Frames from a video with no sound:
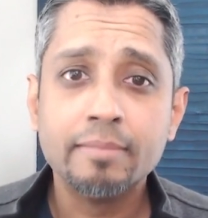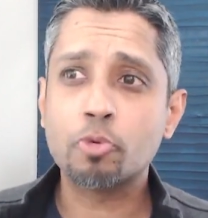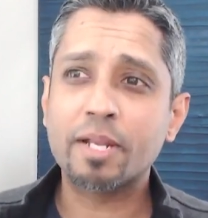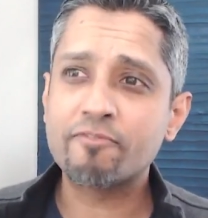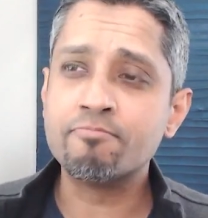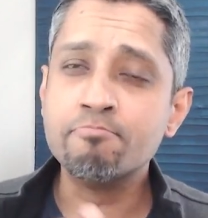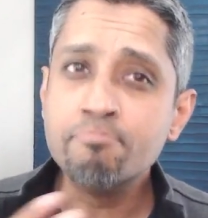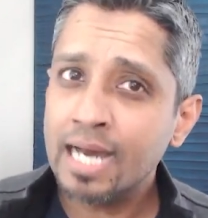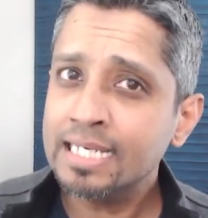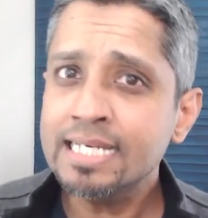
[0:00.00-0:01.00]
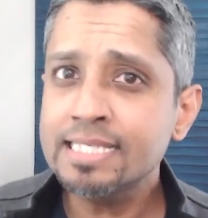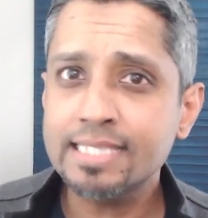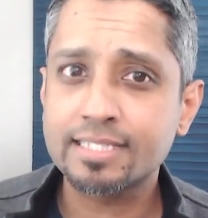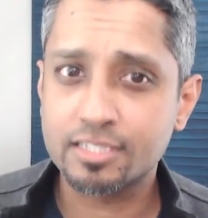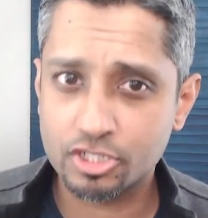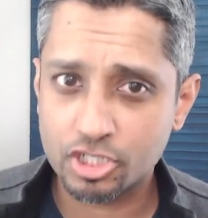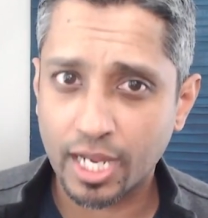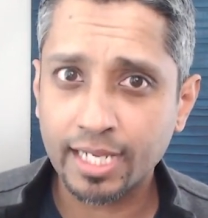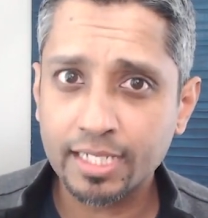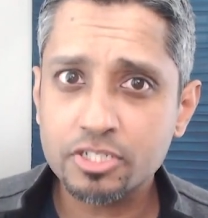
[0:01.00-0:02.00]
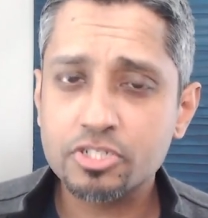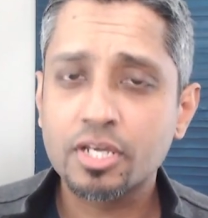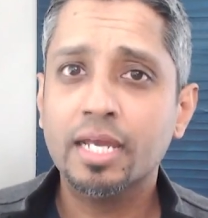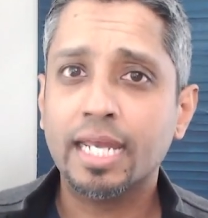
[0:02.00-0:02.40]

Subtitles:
But if money is exchanged,